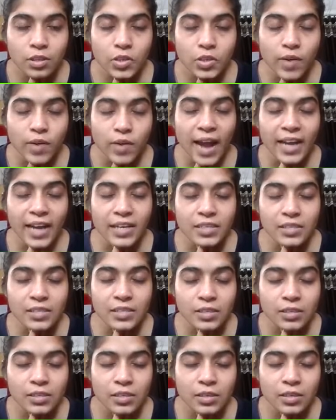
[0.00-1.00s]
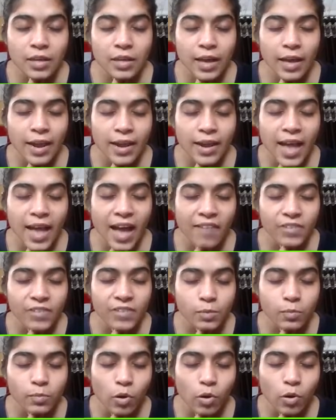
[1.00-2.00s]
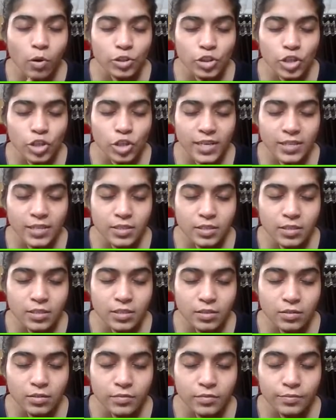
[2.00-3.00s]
right and left, both chest,